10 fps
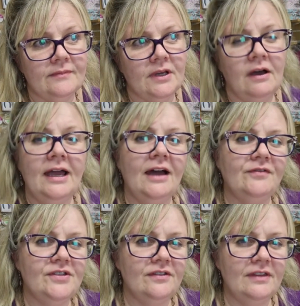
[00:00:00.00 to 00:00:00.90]
I have
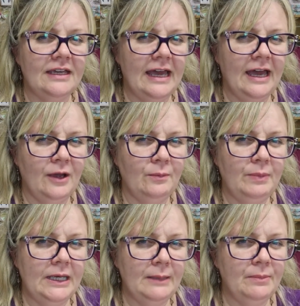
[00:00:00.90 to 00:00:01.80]
to think how
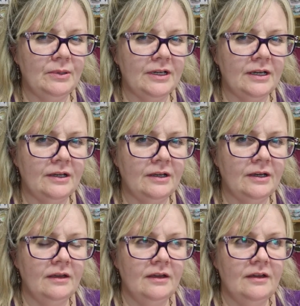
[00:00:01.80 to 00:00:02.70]
people are gonna
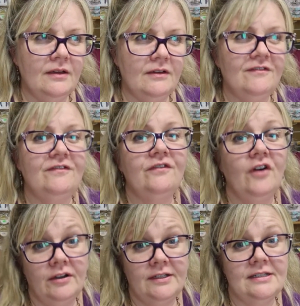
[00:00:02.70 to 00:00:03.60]

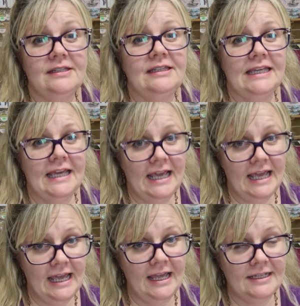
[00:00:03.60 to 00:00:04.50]
find the
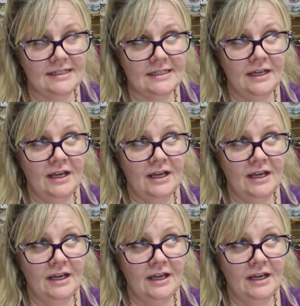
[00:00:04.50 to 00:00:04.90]
kit,